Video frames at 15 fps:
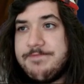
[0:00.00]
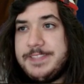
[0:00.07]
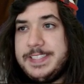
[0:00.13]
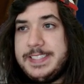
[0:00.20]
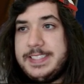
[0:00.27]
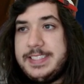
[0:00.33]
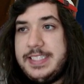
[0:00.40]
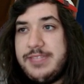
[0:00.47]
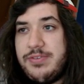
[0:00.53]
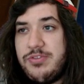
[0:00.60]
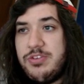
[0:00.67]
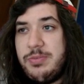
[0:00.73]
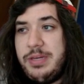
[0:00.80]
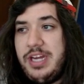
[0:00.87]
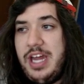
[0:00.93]
It's different
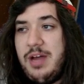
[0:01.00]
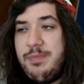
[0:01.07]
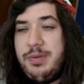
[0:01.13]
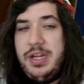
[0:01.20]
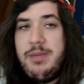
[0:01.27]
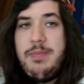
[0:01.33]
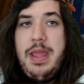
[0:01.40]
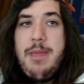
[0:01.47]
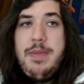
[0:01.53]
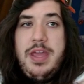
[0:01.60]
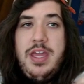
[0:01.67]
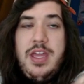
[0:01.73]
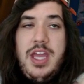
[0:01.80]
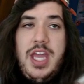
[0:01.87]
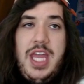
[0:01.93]
for me now, but
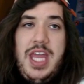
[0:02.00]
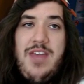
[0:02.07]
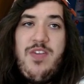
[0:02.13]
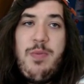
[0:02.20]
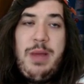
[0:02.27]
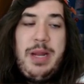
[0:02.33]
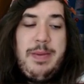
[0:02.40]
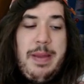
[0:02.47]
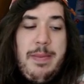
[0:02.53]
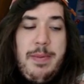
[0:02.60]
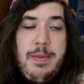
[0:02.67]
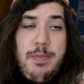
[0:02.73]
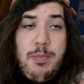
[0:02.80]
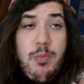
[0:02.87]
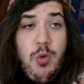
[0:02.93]
maybe if you play
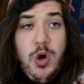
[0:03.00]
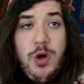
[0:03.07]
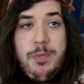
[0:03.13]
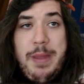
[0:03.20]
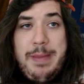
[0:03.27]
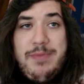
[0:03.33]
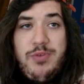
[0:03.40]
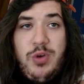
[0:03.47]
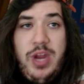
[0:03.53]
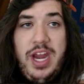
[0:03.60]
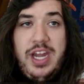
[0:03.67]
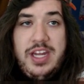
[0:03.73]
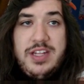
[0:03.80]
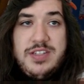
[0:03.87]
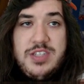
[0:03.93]
maybe more baby
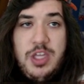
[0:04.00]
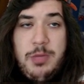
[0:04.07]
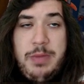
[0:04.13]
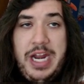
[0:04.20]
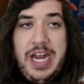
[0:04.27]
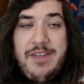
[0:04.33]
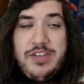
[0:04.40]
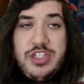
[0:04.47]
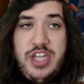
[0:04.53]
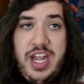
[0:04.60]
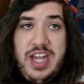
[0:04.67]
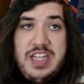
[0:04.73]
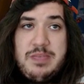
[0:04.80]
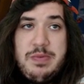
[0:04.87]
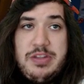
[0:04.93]
Volcanions, you might have a
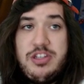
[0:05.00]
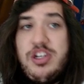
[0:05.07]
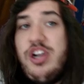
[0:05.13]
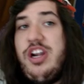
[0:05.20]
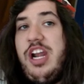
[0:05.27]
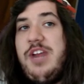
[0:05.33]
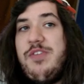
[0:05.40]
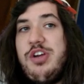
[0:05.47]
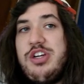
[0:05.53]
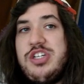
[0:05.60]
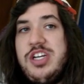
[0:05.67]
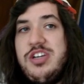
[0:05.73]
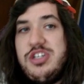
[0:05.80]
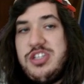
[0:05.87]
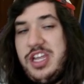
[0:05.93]
chance. But the Turtonator
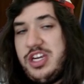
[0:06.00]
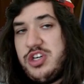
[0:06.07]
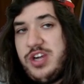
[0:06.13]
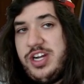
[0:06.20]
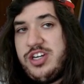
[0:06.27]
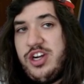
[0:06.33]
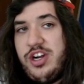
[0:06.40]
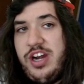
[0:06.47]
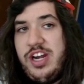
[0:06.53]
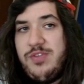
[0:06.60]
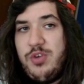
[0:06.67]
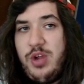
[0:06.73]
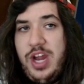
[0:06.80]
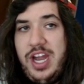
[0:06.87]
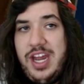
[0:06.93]
version, just like straight Turtonator
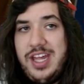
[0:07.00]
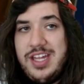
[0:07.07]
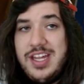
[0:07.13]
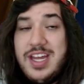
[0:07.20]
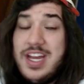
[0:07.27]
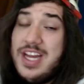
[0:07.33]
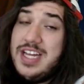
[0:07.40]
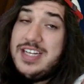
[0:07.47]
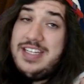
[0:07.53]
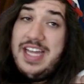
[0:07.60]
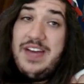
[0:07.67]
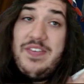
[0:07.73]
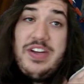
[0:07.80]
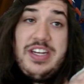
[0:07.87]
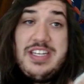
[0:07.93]
Volcanion,
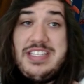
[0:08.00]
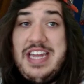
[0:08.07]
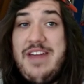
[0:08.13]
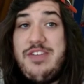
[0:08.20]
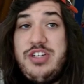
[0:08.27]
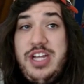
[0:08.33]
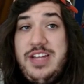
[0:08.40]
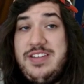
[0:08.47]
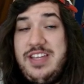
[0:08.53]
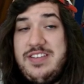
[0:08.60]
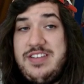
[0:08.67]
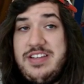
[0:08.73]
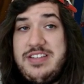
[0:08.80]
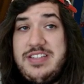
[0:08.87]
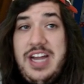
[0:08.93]
definitely doesn't have a chance
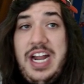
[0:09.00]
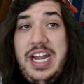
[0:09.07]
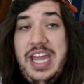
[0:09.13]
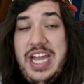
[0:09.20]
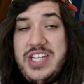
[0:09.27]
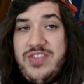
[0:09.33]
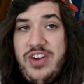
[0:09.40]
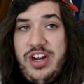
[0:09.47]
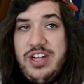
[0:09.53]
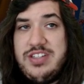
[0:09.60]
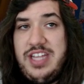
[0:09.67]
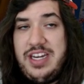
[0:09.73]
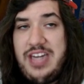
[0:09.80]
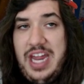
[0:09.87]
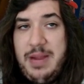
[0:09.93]
against these non-EX
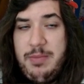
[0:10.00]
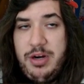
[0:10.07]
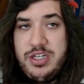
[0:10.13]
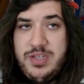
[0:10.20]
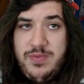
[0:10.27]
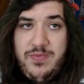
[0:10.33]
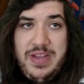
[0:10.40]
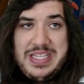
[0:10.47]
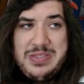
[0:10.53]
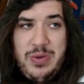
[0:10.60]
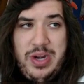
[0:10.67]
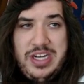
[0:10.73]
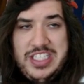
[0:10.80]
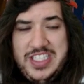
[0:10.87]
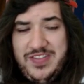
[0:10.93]
variants like Night March and
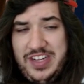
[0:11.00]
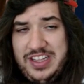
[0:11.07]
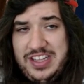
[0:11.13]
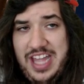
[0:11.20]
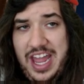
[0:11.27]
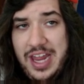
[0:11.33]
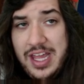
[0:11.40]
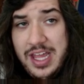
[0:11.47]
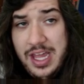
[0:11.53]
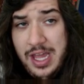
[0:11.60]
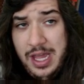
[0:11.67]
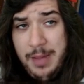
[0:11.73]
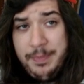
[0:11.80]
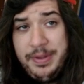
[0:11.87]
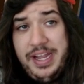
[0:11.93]
Vespiquen and stuff like that.
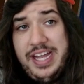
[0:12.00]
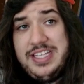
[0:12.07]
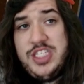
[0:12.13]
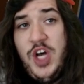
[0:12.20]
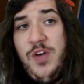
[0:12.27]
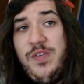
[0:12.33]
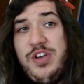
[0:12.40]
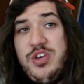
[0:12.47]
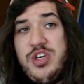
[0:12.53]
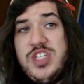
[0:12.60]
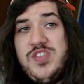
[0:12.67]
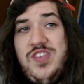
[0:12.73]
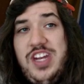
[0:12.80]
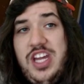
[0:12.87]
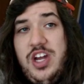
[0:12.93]
But guys, hope you enjoyed
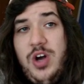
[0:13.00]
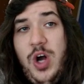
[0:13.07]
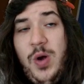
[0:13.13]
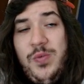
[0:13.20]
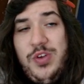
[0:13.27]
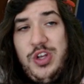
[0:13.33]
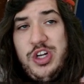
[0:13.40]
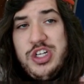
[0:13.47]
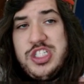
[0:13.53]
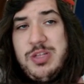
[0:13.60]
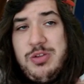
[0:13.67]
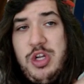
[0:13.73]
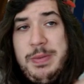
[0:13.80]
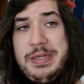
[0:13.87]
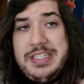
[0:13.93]
this video. Hope you learned
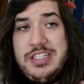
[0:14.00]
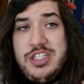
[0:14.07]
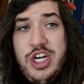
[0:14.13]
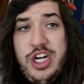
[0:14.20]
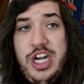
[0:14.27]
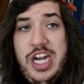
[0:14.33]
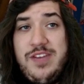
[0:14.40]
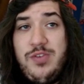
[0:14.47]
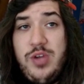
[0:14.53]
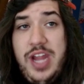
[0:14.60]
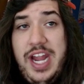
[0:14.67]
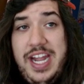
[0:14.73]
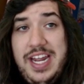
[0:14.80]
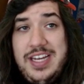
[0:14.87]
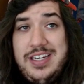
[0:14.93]
something new about the Turtonator
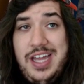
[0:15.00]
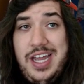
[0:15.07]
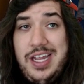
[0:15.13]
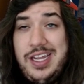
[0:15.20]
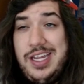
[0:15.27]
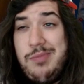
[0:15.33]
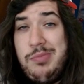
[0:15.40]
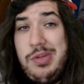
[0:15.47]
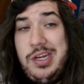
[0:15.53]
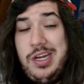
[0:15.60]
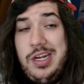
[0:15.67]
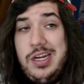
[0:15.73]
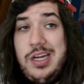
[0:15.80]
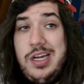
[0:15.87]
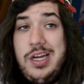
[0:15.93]
Volcanion deck. I
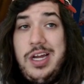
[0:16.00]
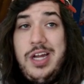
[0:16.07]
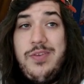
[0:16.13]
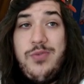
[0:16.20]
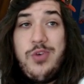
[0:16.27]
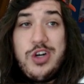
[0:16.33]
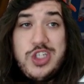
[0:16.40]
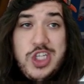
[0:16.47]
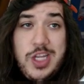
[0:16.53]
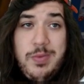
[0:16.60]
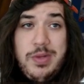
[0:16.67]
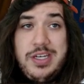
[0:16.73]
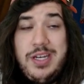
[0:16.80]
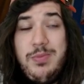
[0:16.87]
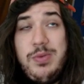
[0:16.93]
mean, unfortunately,
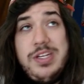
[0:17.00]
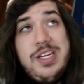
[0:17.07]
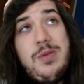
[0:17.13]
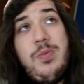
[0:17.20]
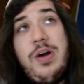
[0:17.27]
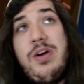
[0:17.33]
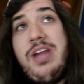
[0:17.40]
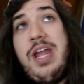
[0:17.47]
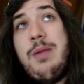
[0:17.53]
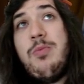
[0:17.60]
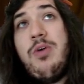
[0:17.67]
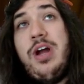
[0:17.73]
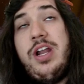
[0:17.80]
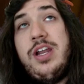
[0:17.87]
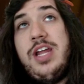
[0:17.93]
we did well game
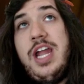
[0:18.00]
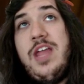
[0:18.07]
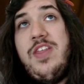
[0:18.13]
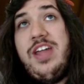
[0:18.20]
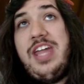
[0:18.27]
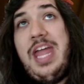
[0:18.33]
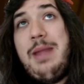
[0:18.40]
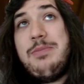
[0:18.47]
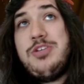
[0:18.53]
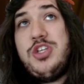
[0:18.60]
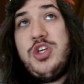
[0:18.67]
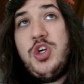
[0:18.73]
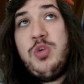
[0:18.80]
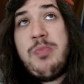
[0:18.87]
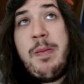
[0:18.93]
one, and then game
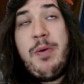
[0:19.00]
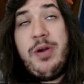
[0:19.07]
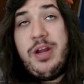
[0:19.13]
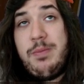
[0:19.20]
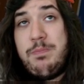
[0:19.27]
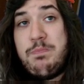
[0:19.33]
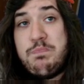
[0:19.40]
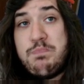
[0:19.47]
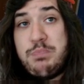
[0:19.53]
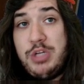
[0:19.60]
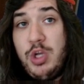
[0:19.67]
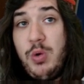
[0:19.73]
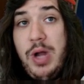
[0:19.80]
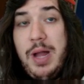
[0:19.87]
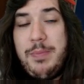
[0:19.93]
two, my opponent
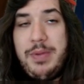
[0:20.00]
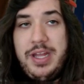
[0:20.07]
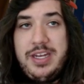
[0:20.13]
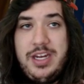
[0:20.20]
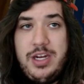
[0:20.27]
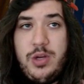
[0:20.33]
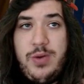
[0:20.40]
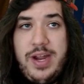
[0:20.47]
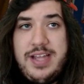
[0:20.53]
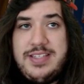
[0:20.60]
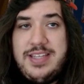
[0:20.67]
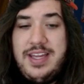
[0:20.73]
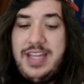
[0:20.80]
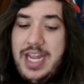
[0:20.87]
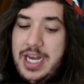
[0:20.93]
blew up and did
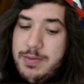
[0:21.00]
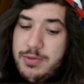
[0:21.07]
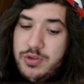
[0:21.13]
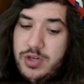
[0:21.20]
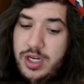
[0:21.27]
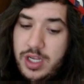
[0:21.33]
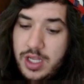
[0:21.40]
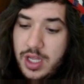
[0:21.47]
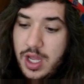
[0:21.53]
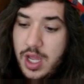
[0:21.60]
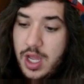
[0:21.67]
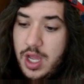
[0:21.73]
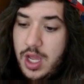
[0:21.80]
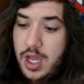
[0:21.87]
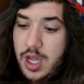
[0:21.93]
crazy. In game number three,
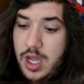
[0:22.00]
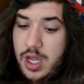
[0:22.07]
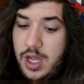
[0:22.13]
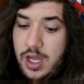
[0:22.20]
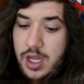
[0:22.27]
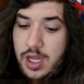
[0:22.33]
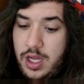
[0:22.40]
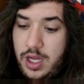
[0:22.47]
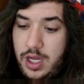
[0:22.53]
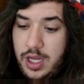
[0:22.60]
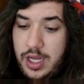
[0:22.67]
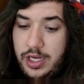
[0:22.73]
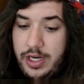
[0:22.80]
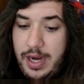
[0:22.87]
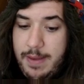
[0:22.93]

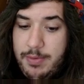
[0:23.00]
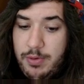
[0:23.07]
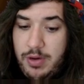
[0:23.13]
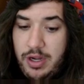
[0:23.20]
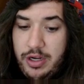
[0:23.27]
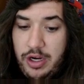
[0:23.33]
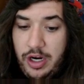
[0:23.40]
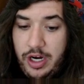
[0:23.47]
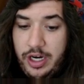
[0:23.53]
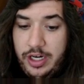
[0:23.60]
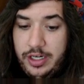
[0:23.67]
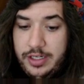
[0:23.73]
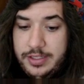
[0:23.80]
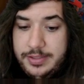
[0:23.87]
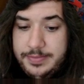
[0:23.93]
I grabbed the wrong card.